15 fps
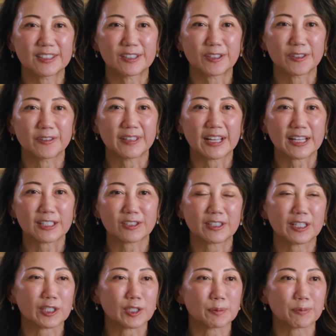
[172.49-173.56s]
you know,
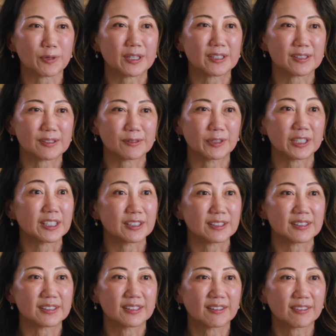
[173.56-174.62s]
actually express what
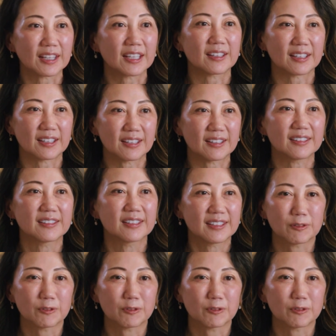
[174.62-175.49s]
he's thinking,